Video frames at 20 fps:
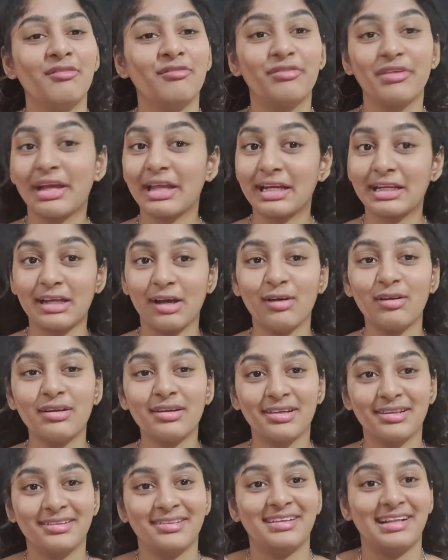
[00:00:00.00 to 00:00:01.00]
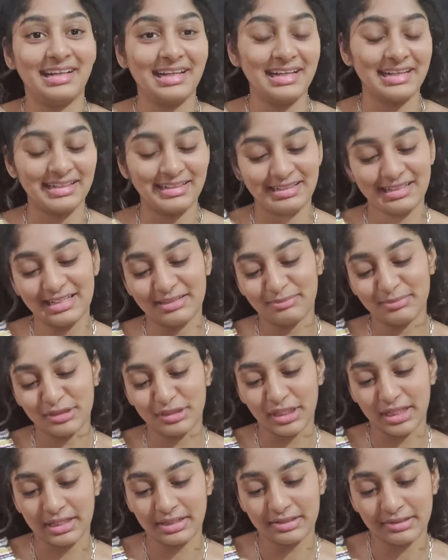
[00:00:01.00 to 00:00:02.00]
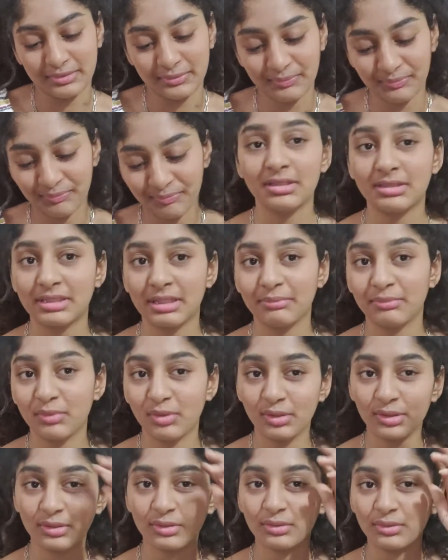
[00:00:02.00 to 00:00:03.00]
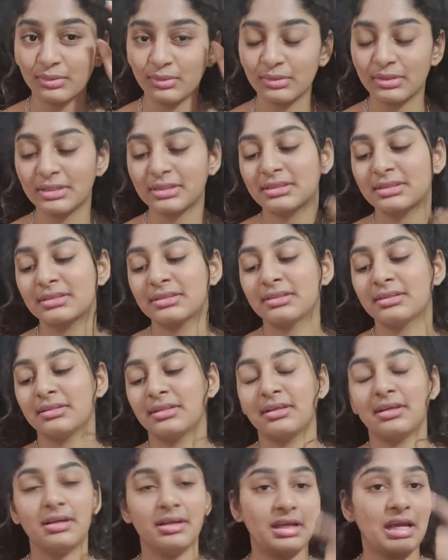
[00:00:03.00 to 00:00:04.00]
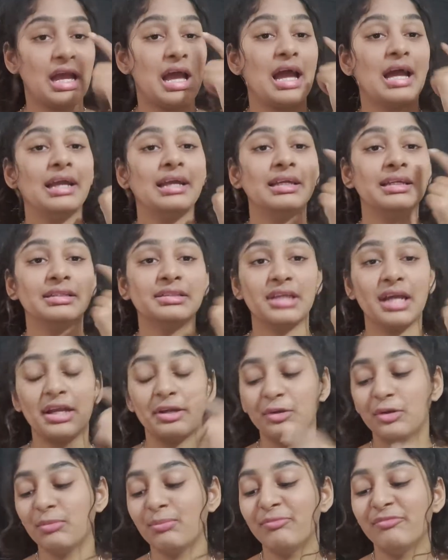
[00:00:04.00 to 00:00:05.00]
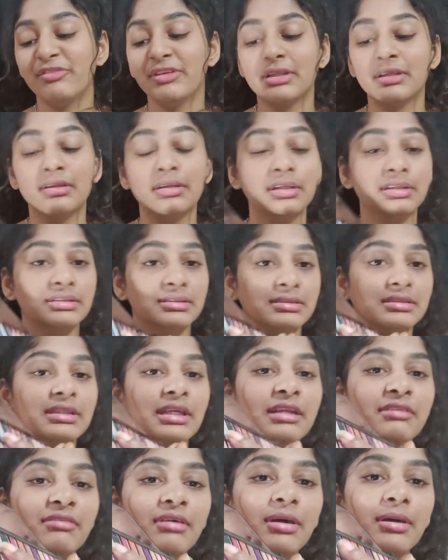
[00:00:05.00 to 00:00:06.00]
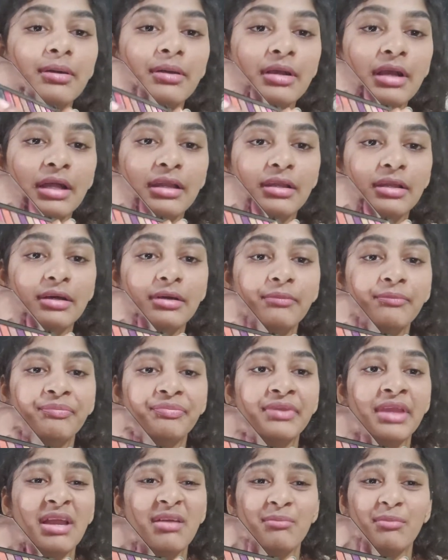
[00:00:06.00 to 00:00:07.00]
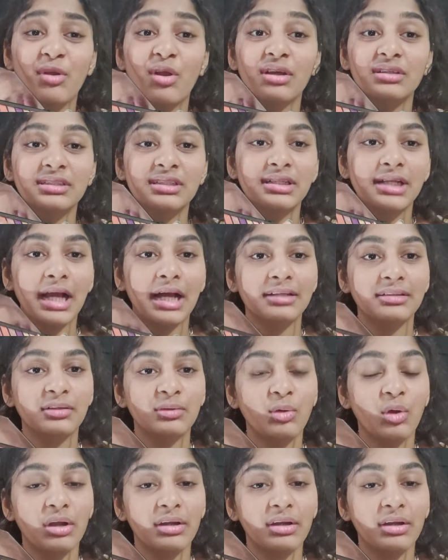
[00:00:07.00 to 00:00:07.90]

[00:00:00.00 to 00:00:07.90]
figure it out. Let me check. First, I'm going to do this eyeshadow with this silver color, because it can